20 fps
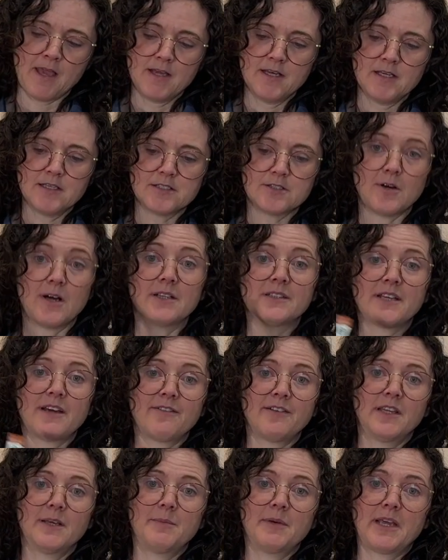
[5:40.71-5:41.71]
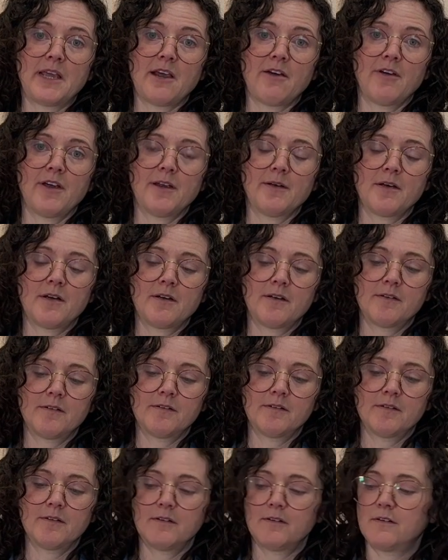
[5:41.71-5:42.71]
So I'll definitely be carrying
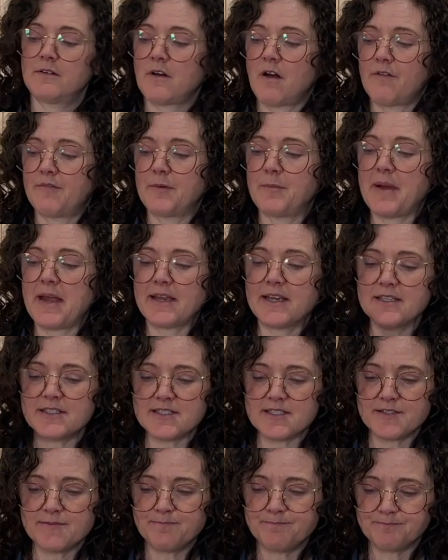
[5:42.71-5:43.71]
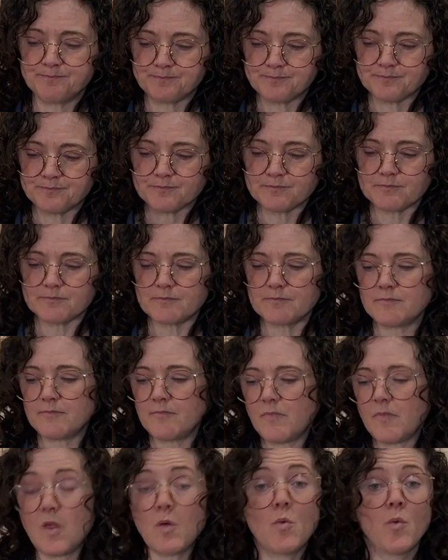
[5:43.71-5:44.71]
coffee packets,
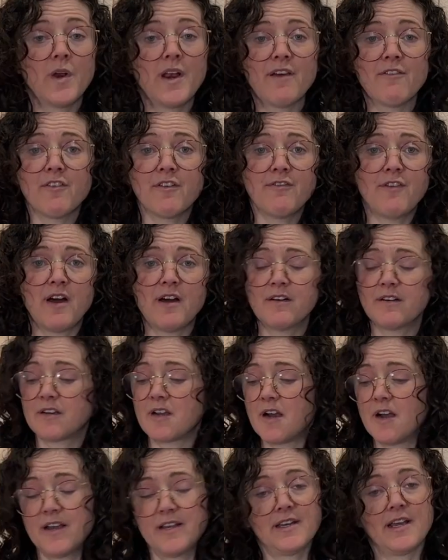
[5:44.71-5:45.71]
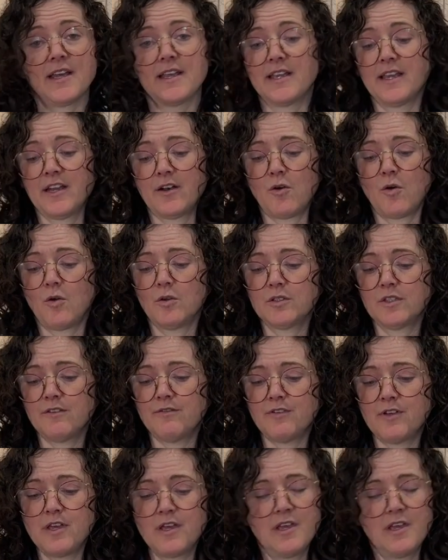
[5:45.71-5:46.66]
whatever kind I can get a hold of.